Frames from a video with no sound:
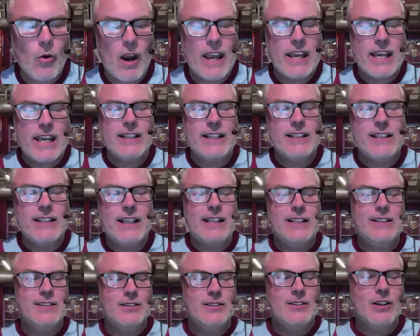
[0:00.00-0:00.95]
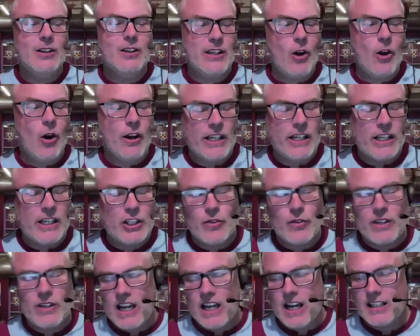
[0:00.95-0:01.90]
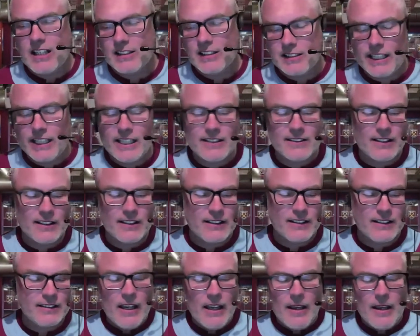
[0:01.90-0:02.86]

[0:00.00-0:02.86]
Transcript: right, he got an injury last season,